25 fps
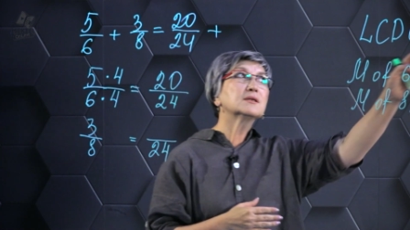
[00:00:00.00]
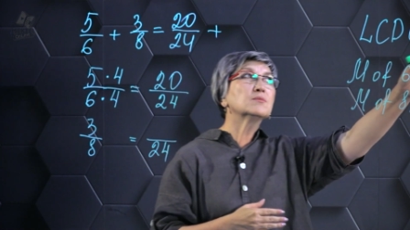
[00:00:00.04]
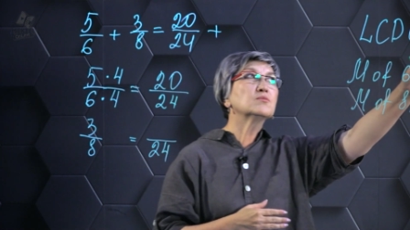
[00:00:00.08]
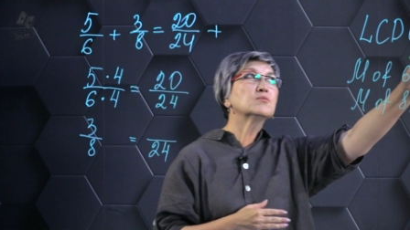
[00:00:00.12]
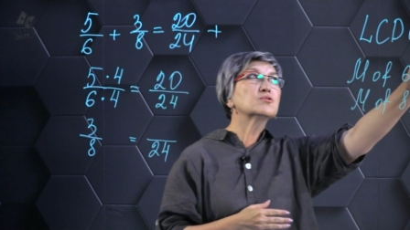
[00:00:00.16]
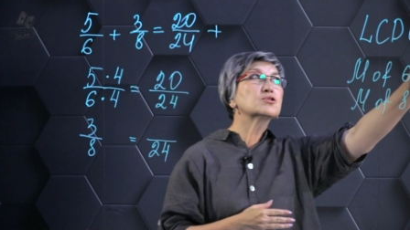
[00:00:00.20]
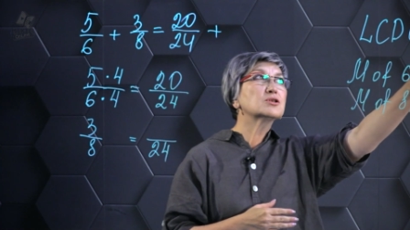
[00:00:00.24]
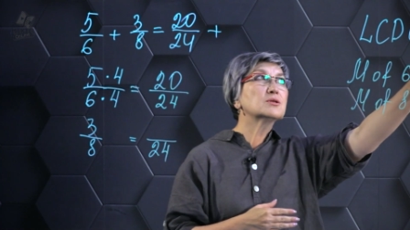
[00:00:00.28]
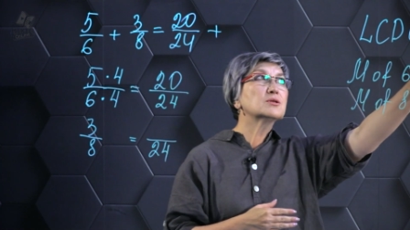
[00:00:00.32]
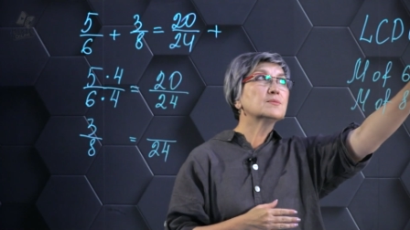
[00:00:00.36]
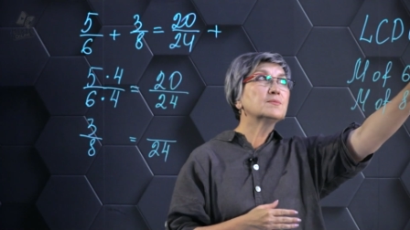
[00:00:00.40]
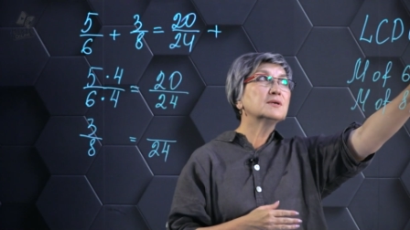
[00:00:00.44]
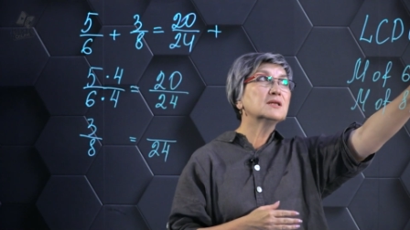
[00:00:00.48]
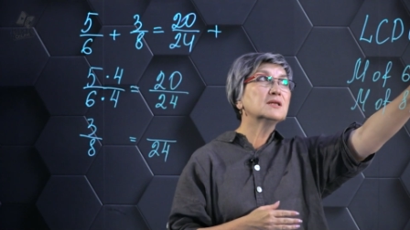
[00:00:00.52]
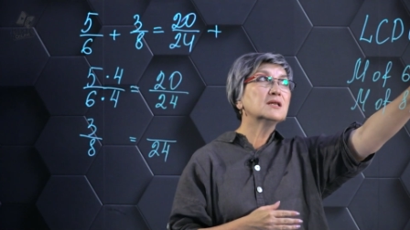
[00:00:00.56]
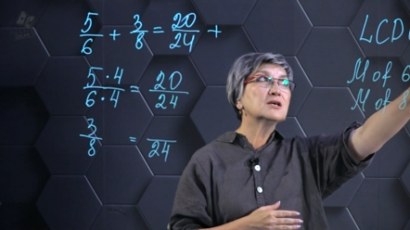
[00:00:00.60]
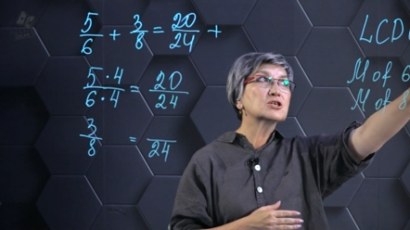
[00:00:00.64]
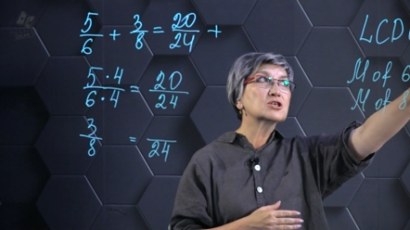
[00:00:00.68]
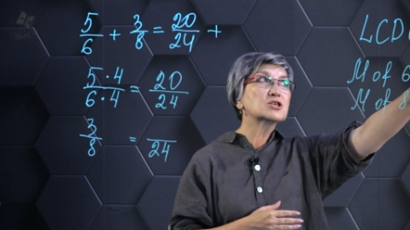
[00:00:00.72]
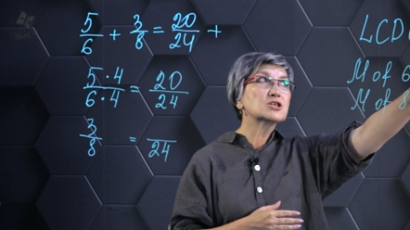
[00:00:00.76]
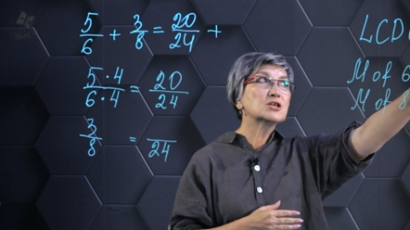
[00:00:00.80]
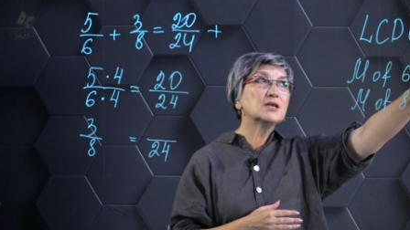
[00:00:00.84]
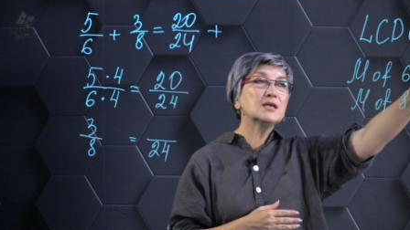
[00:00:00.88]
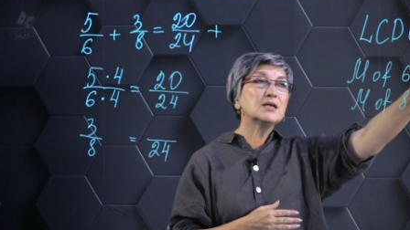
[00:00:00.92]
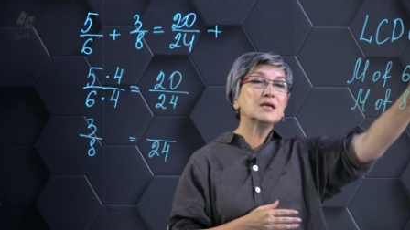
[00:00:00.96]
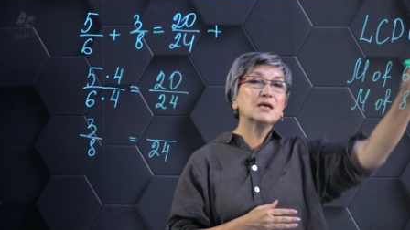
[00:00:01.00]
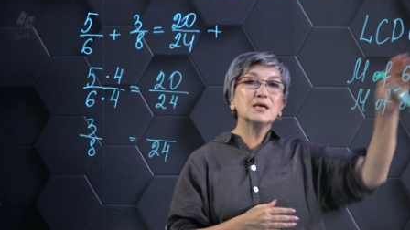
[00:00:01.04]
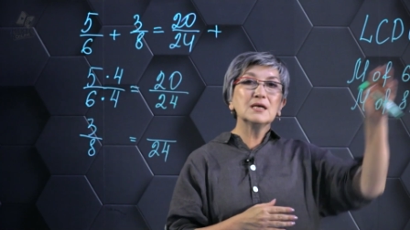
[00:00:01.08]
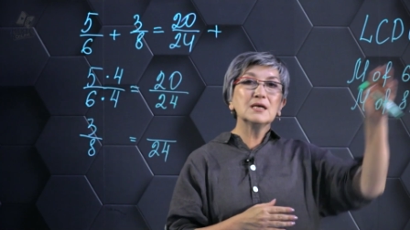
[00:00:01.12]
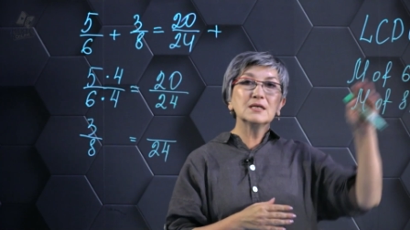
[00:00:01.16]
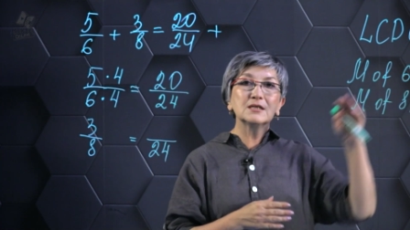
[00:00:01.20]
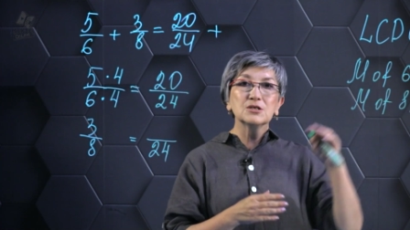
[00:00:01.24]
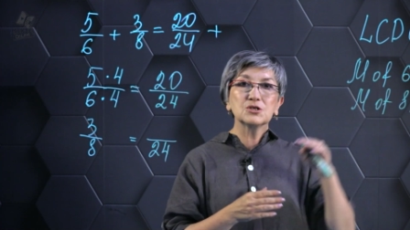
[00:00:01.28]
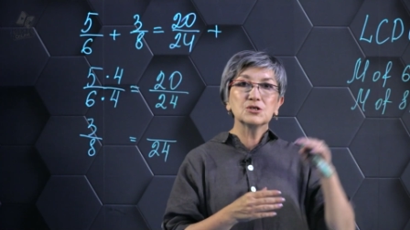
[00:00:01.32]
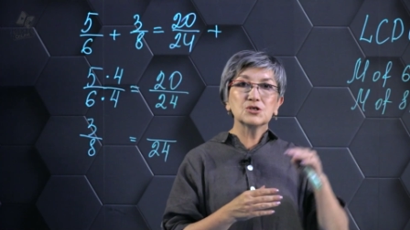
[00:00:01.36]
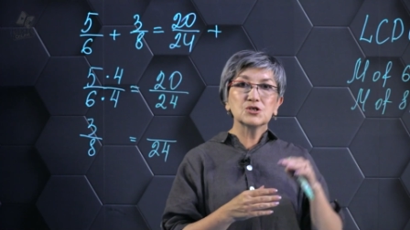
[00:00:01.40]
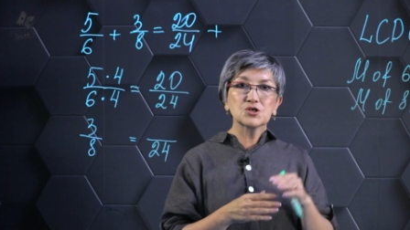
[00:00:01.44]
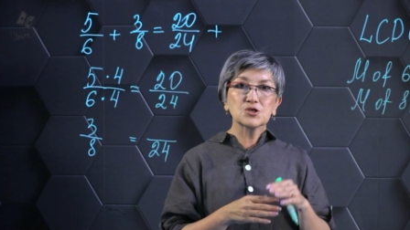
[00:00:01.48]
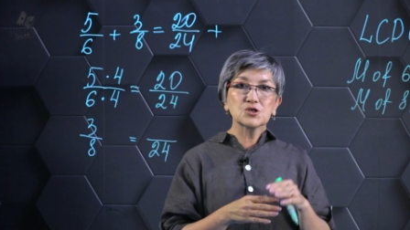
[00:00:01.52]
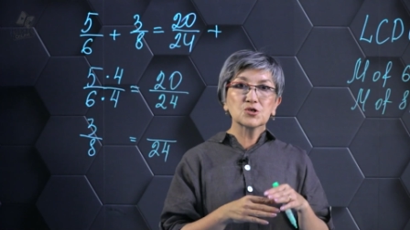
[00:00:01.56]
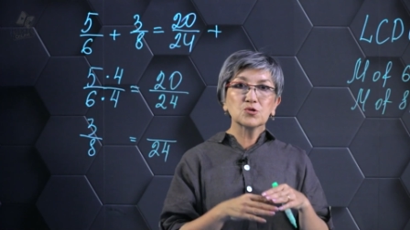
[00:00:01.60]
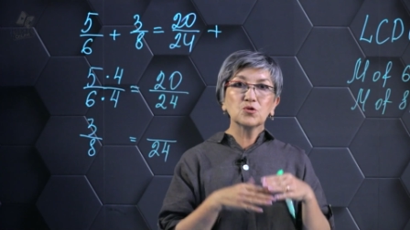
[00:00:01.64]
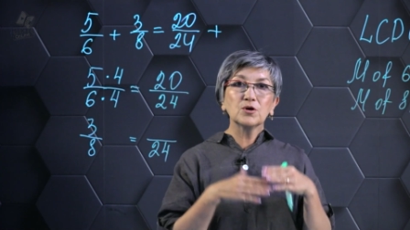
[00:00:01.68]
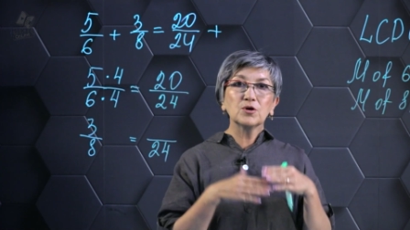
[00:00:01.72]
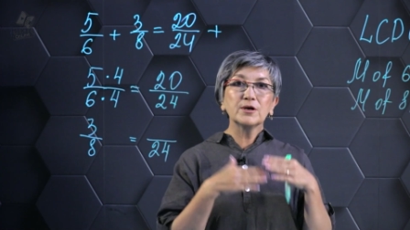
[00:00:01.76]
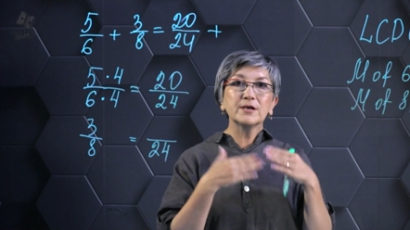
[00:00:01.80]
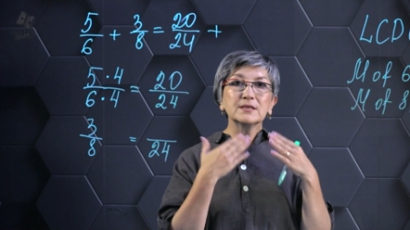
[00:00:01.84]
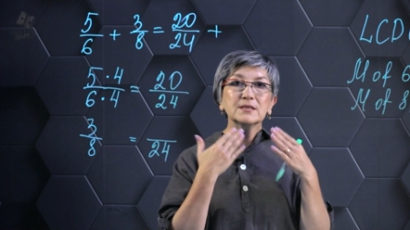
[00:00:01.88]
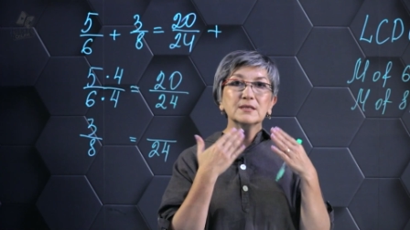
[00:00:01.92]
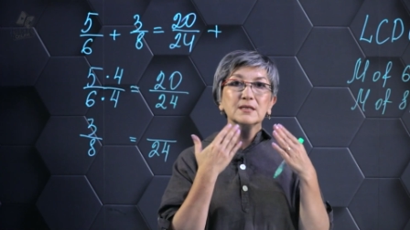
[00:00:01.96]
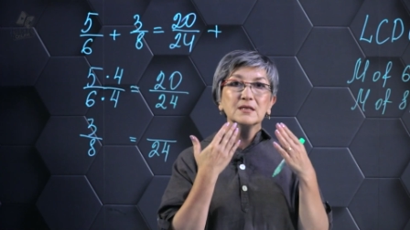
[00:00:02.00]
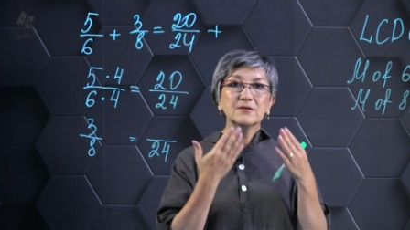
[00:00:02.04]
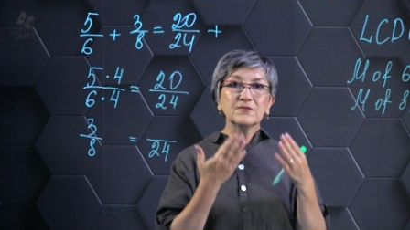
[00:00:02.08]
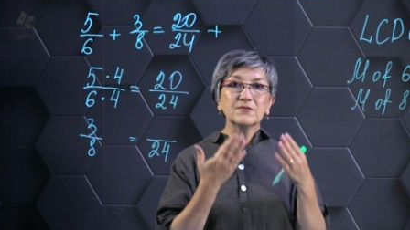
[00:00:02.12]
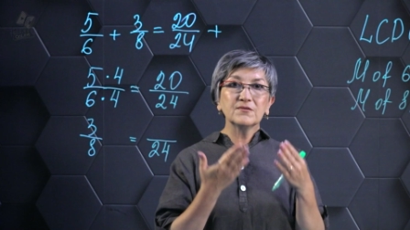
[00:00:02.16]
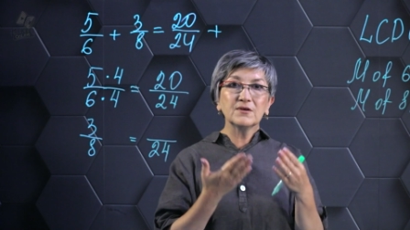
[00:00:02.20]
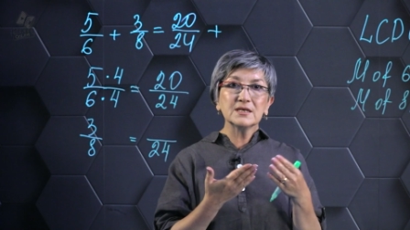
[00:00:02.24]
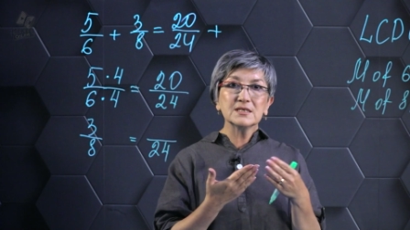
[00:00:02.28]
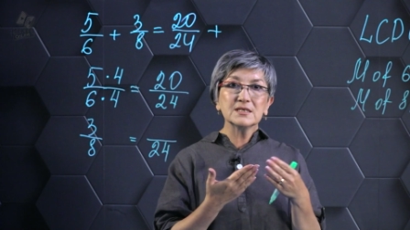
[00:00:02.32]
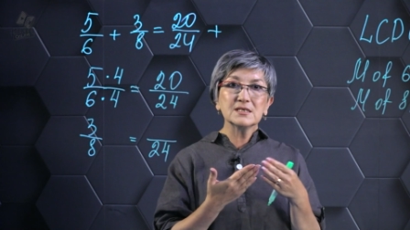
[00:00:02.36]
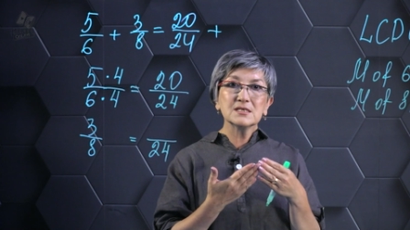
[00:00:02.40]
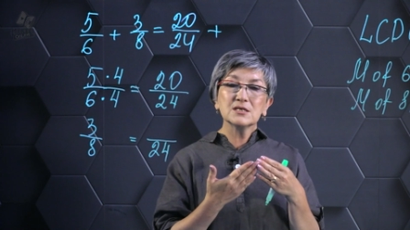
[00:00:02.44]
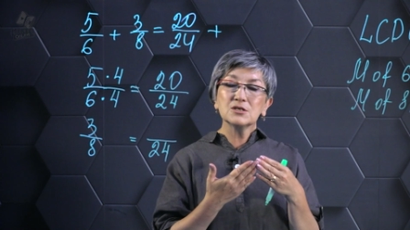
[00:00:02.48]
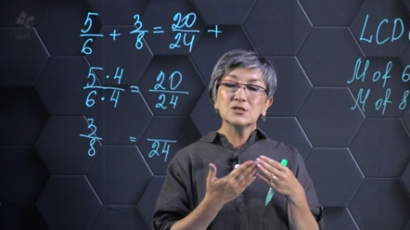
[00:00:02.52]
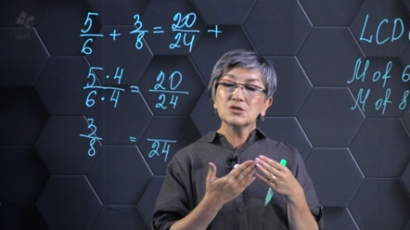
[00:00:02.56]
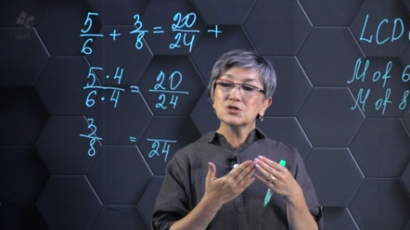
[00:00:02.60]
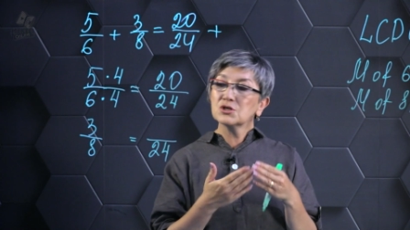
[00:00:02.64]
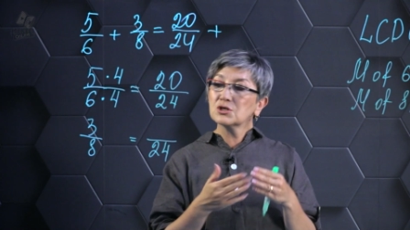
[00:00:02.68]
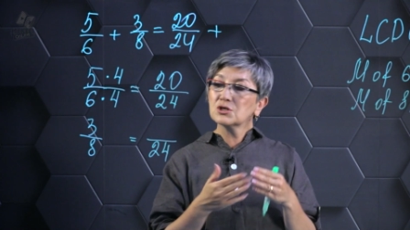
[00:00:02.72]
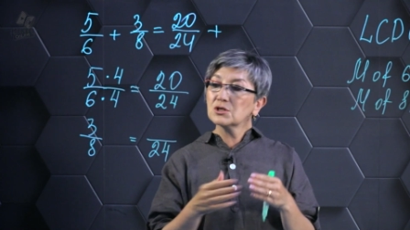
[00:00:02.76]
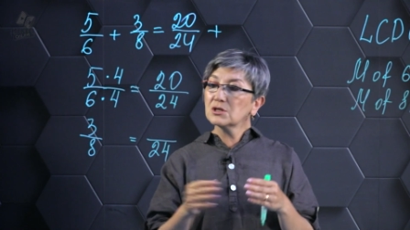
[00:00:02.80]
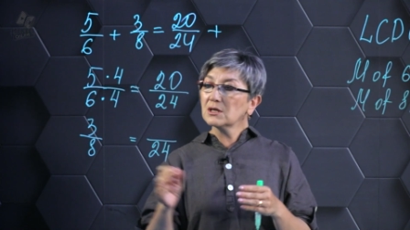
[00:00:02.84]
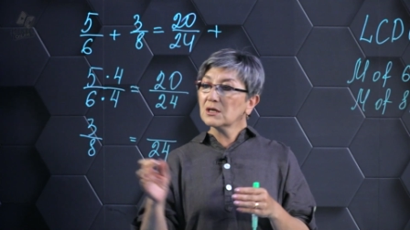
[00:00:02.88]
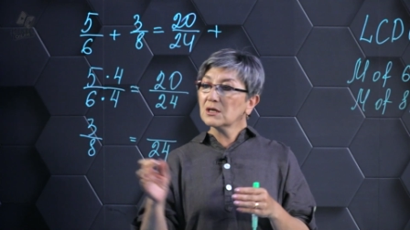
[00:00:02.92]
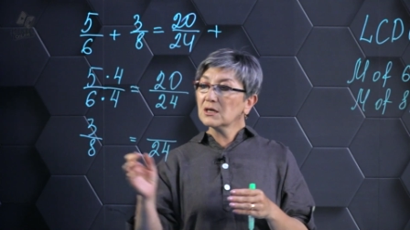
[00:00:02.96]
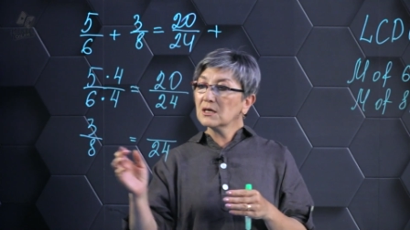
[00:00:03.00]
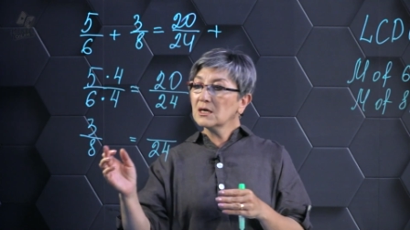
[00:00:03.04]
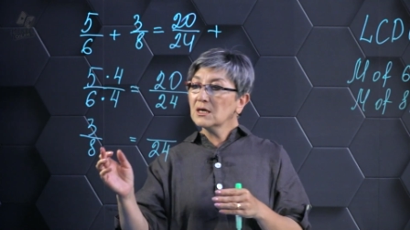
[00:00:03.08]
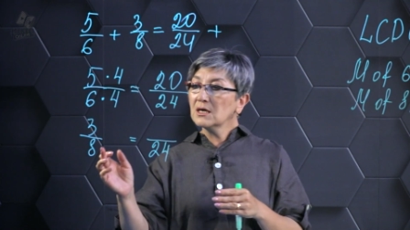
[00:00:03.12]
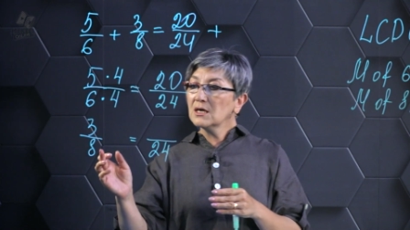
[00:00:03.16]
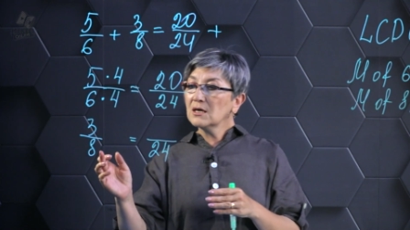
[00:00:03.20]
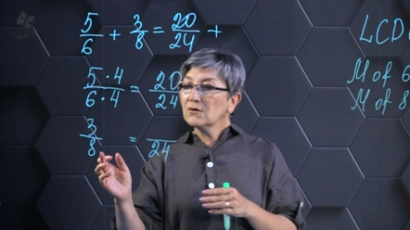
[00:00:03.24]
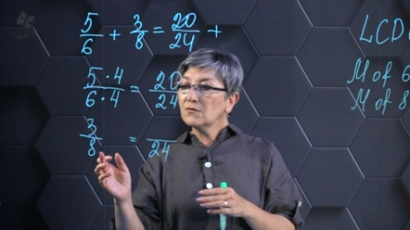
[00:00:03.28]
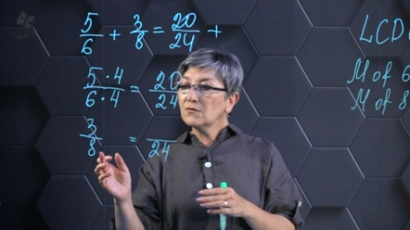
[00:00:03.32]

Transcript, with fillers: Because we discovered that number, that is twenty-four.